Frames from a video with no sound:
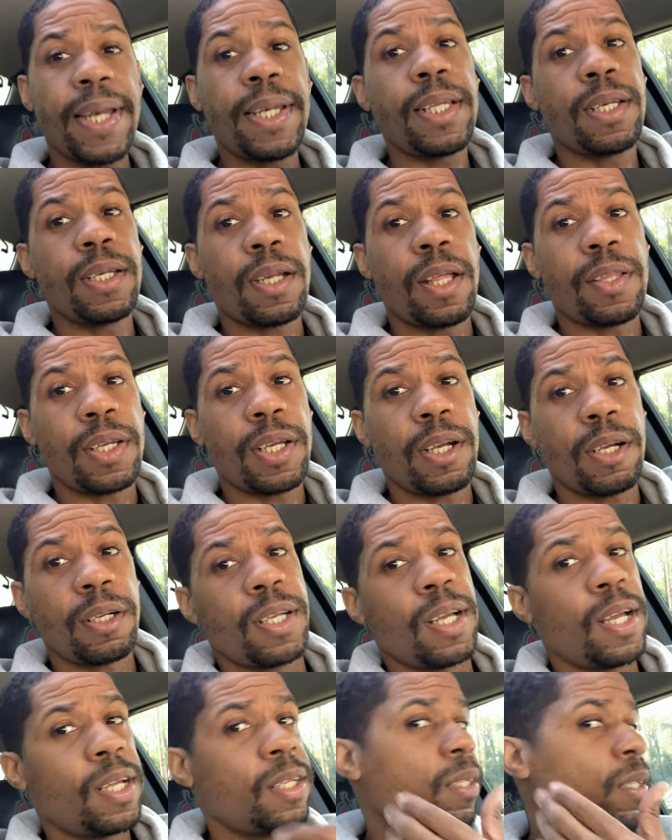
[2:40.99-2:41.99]
need another
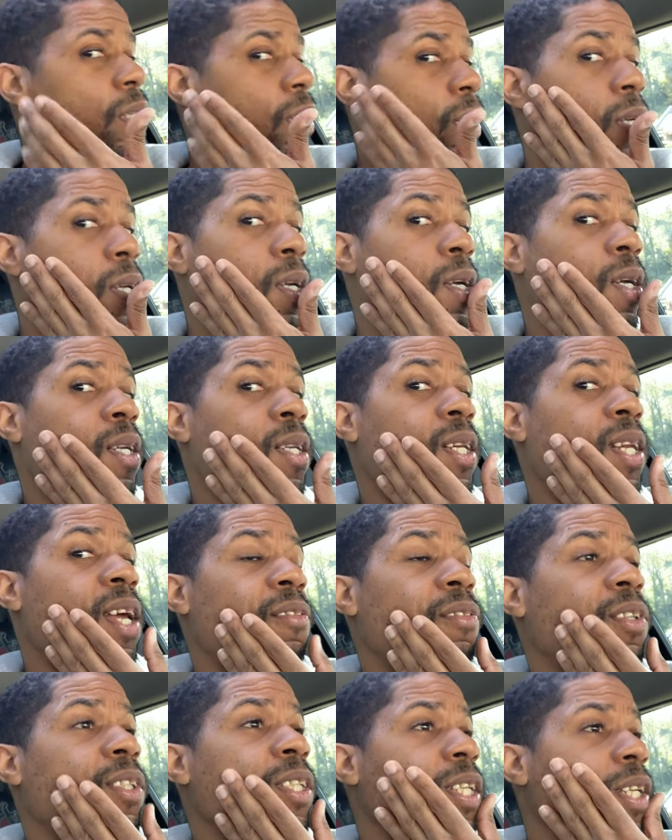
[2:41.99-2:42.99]
haircut.
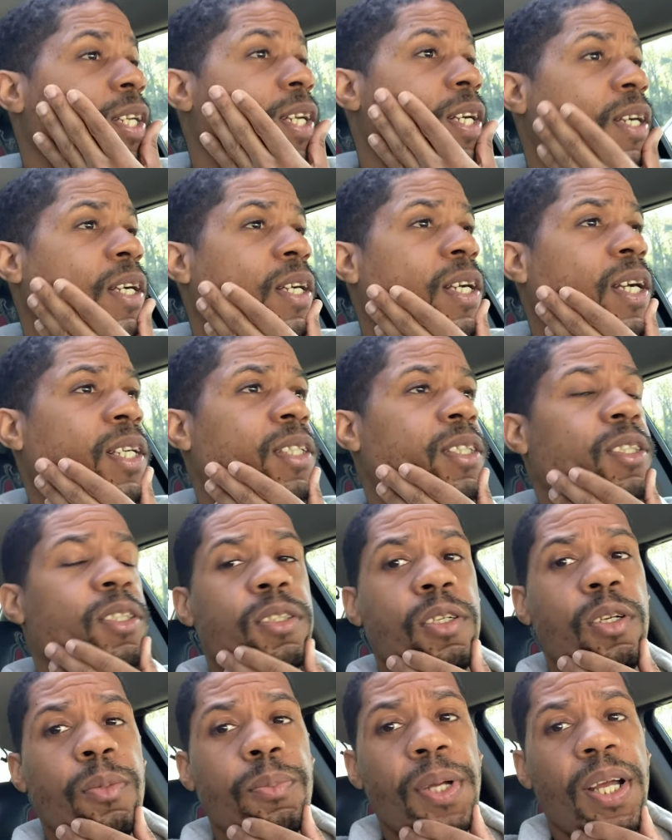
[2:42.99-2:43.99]
Definitely need a haircut, you
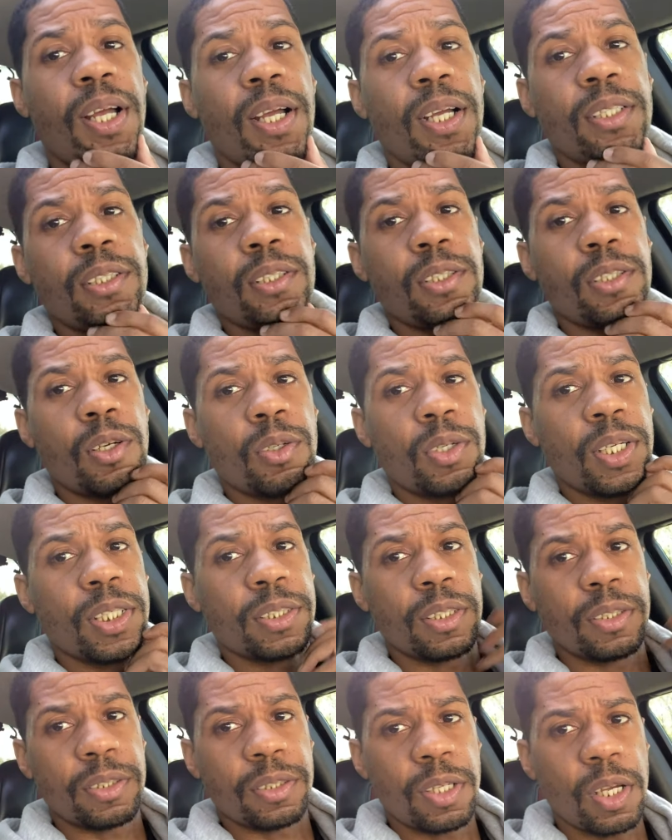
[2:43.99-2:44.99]
know, by, you know,
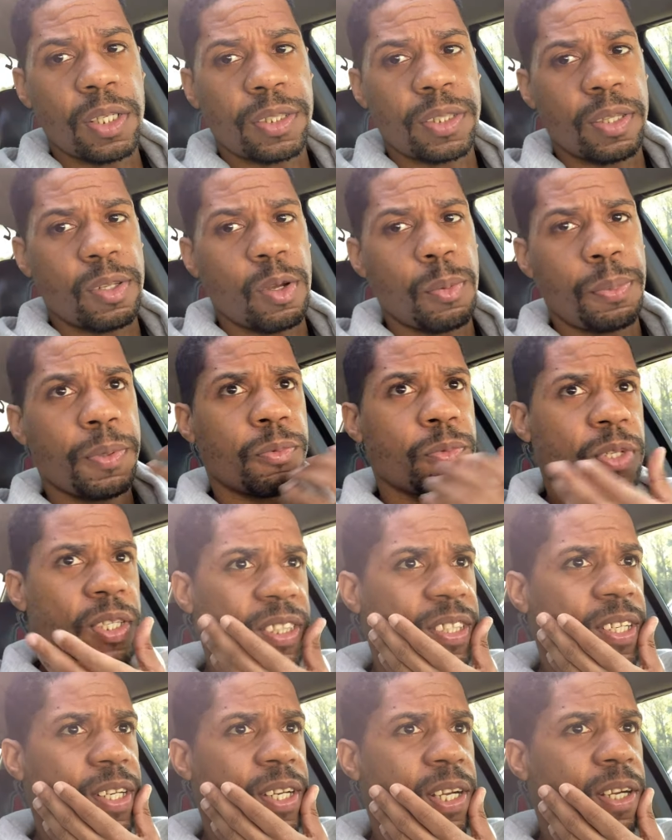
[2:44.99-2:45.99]
because there's nothing open to really
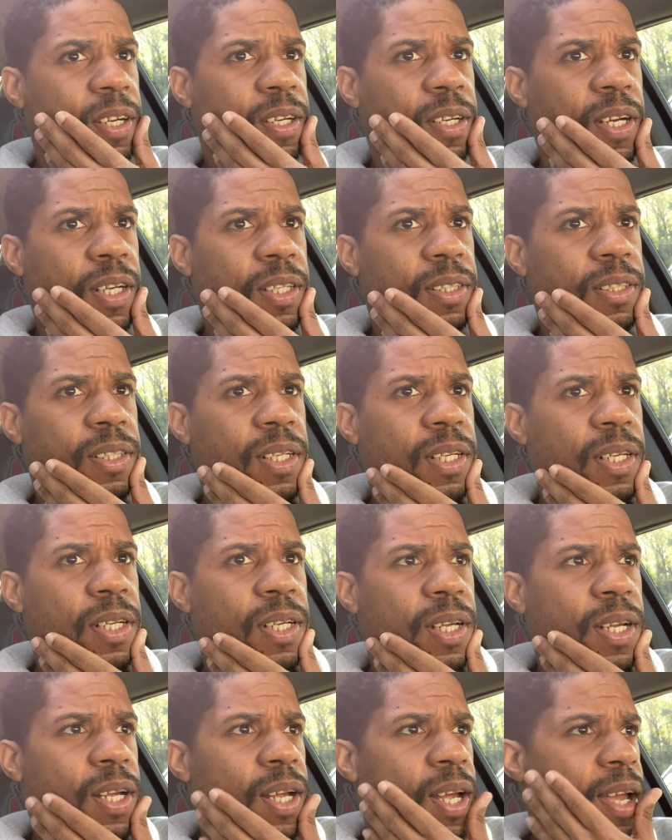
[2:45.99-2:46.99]
get a haircut.
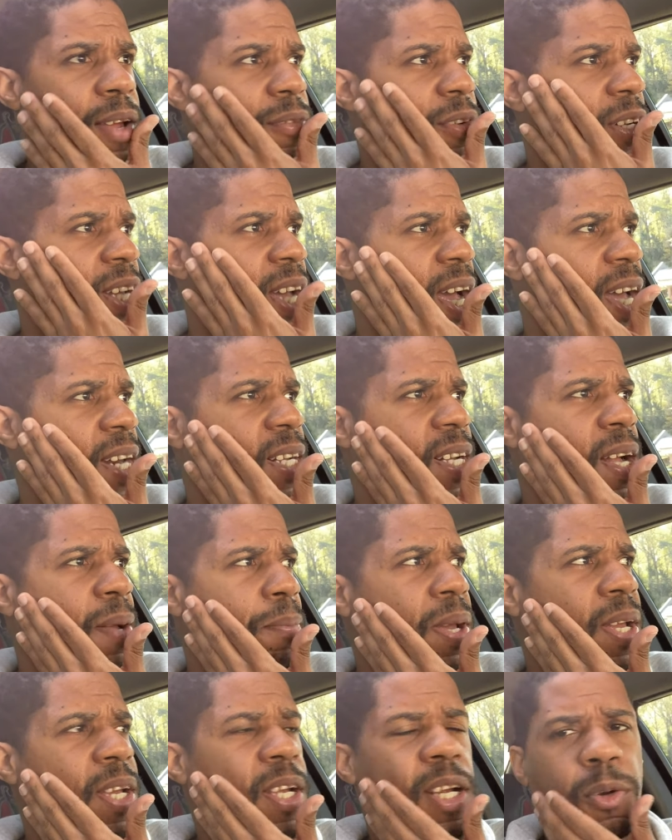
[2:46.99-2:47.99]
I have a guy to cut
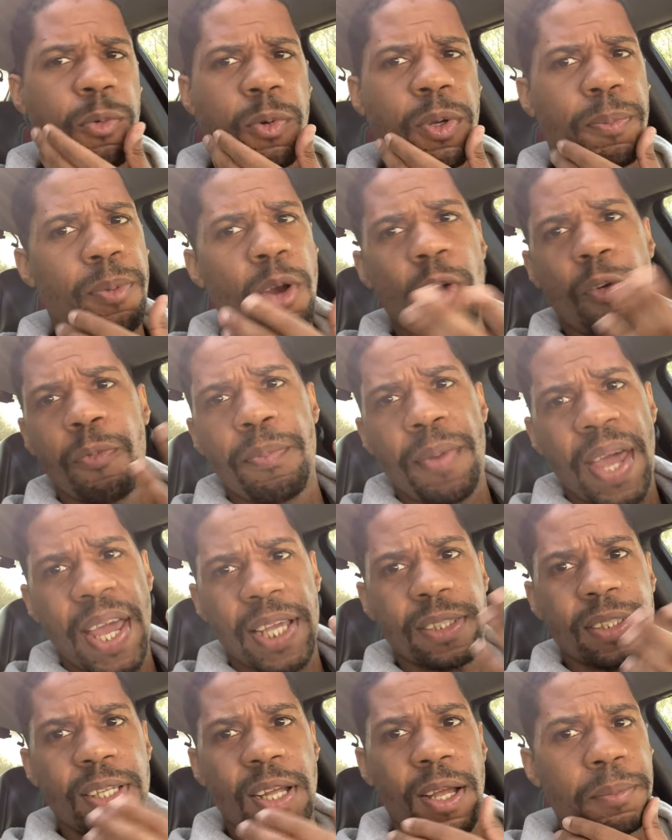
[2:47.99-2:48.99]
my hair. We both
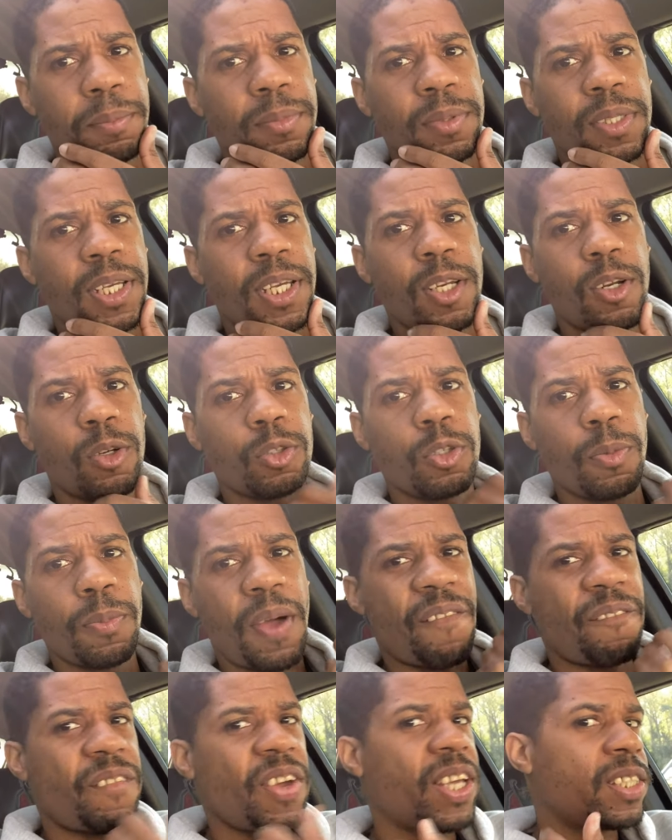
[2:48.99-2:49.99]
masked up. He don't do
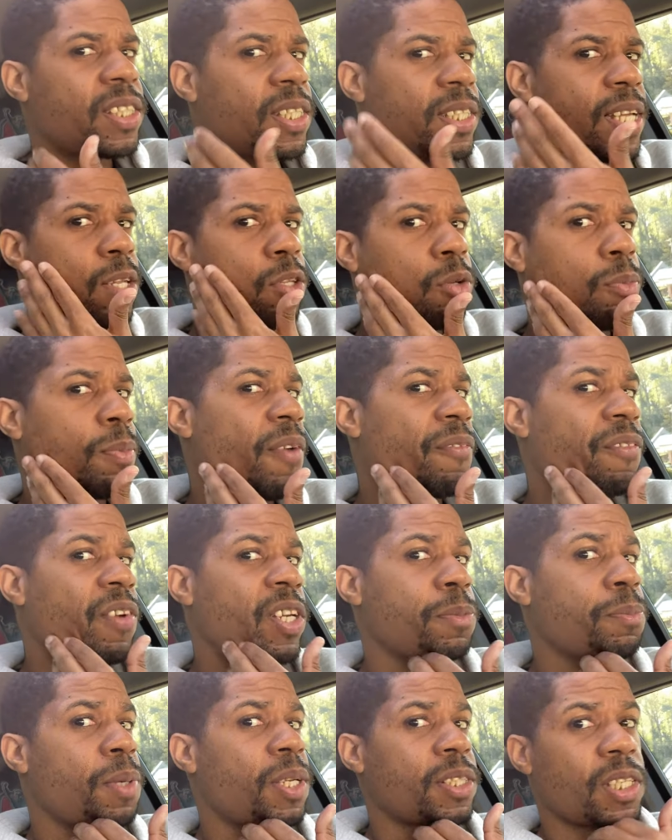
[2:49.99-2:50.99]
my face because I do my
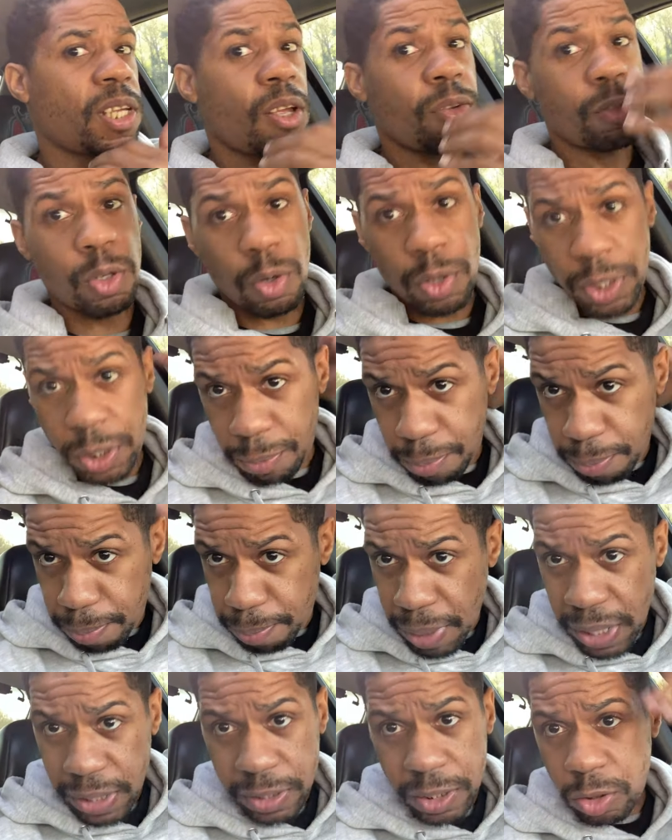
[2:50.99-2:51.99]
face myself, so he
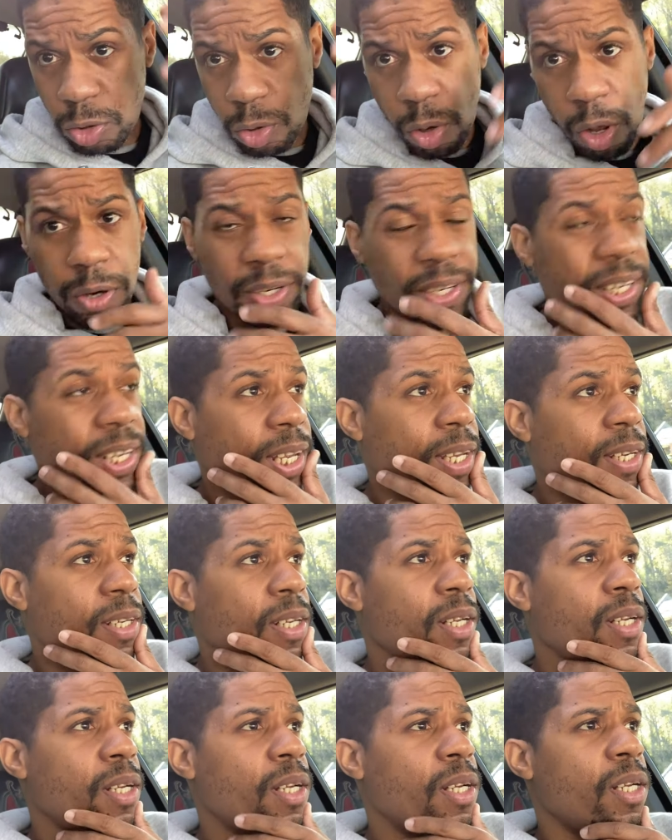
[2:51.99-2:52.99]
basically do all the head.
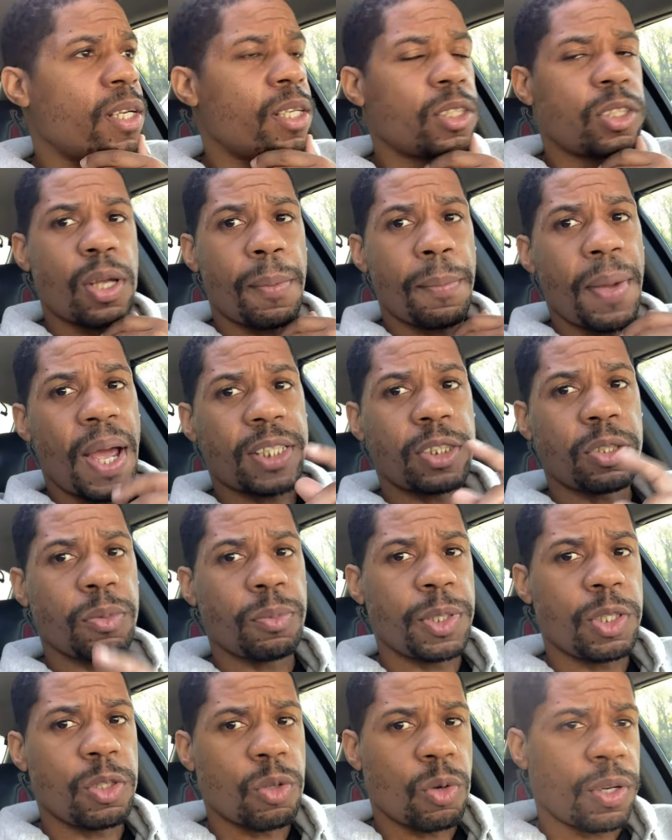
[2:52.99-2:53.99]
So I'm actually
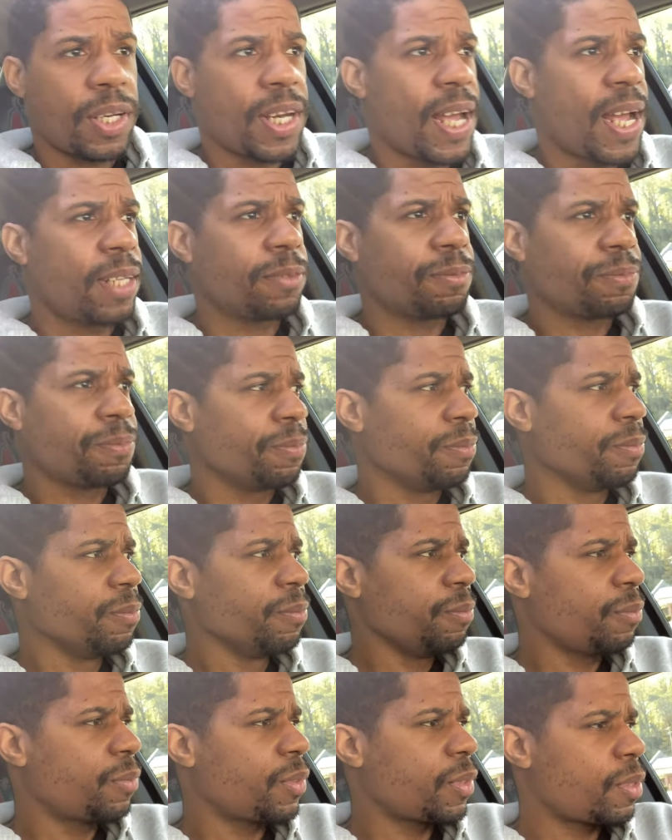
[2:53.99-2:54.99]
gonna be doing
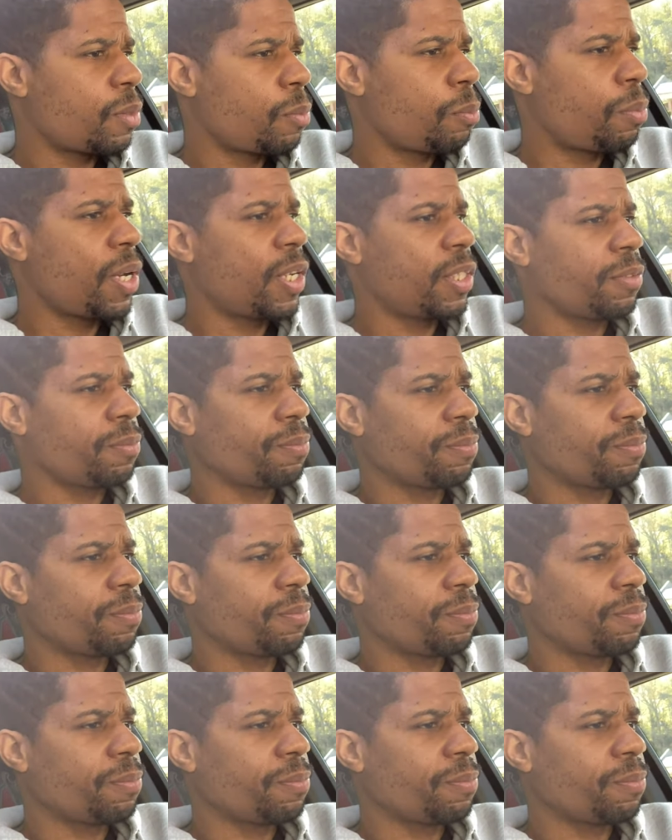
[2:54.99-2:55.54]
that. But